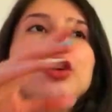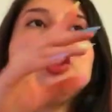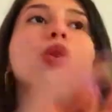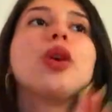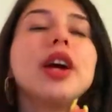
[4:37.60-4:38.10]

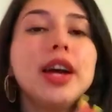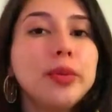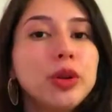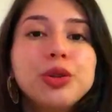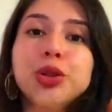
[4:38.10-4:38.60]
You are
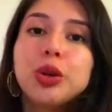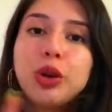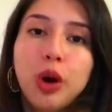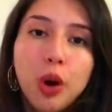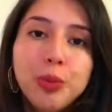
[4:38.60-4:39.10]
able to
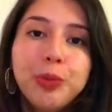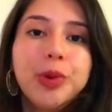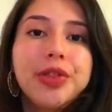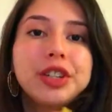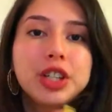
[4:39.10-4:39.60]
cope
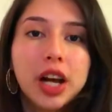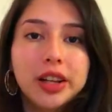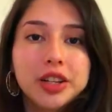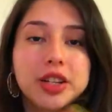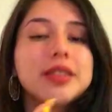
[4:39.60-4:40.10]
with
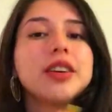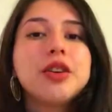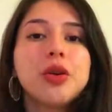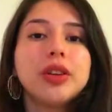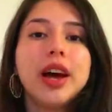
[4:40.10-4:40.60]
challenges
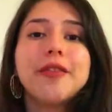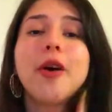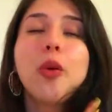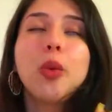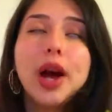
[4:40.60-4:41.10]
in your life
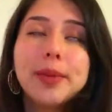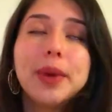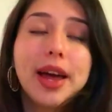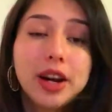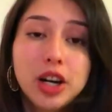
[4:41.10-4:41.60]
way
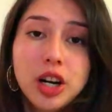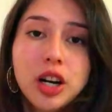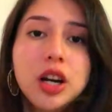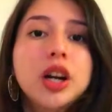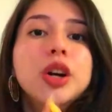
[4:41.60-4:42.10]
better.
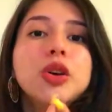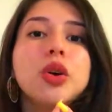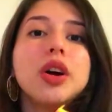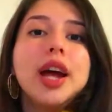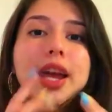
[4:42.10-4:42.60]

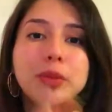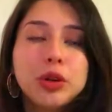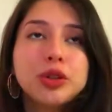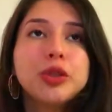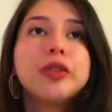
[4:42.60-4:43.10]
You are
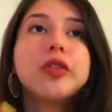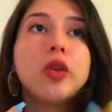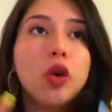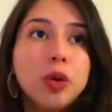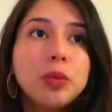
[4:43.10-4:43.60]
able to
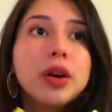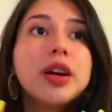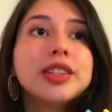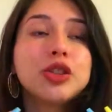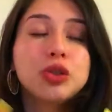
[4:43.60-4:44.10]
form
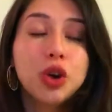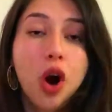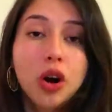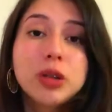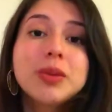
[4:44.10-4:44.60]

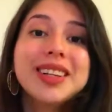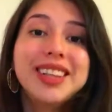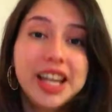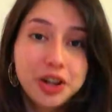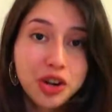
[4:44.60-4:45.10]
strong
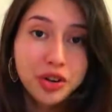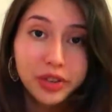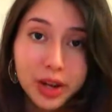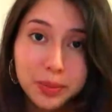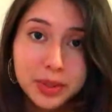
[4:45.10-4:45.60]

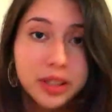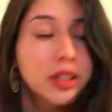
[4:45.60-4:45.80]
relationships